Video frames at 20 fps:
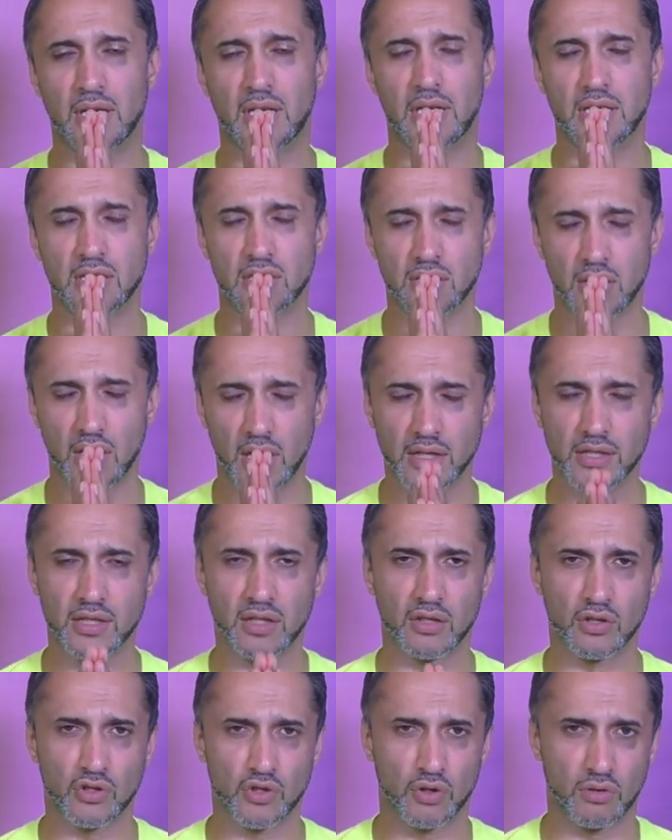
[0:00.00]
as tight a
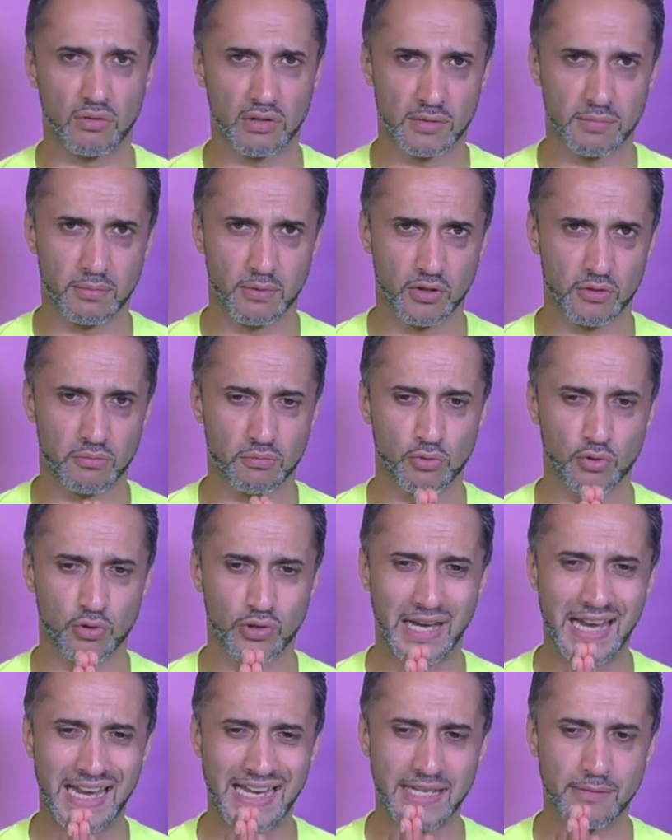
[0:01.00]
control as possible to
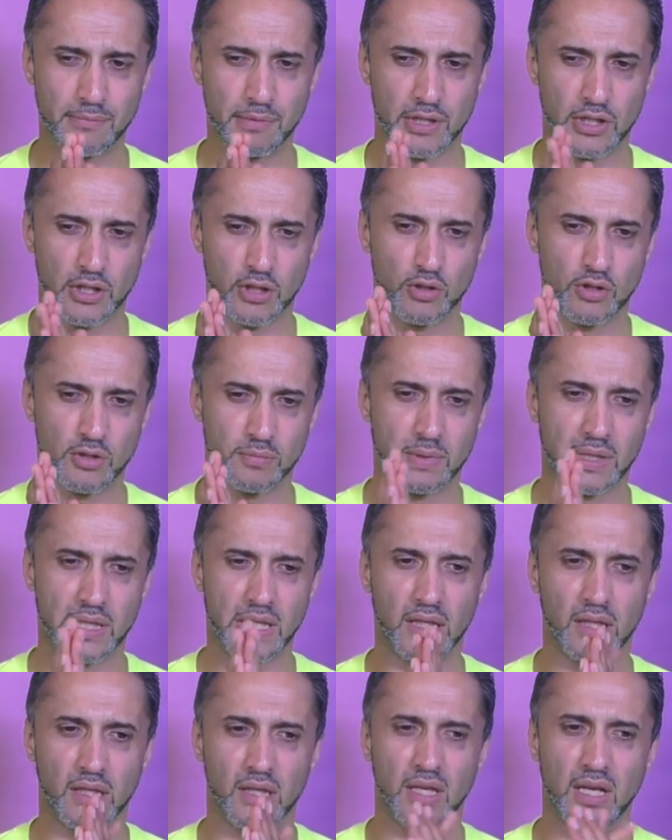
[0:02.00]
anybody who's
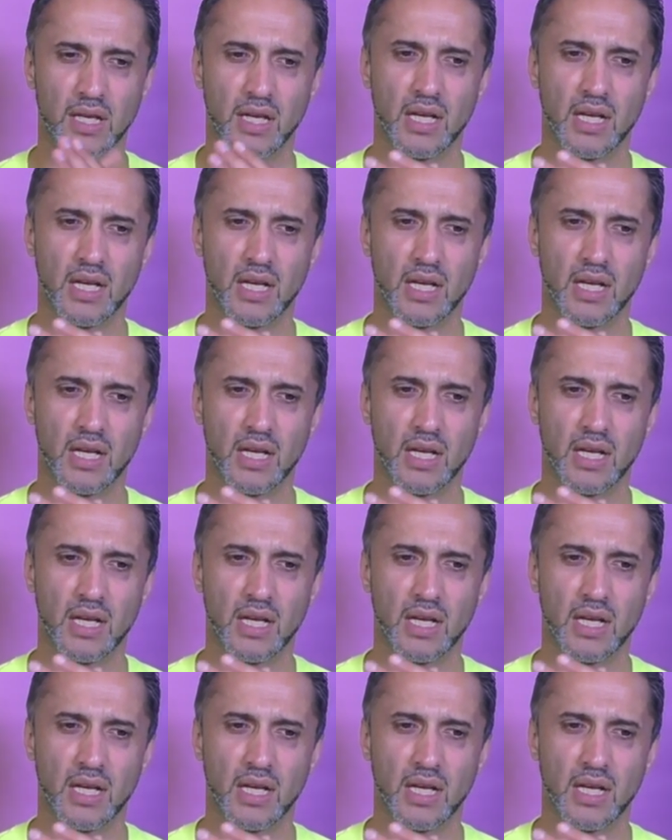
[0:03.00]
being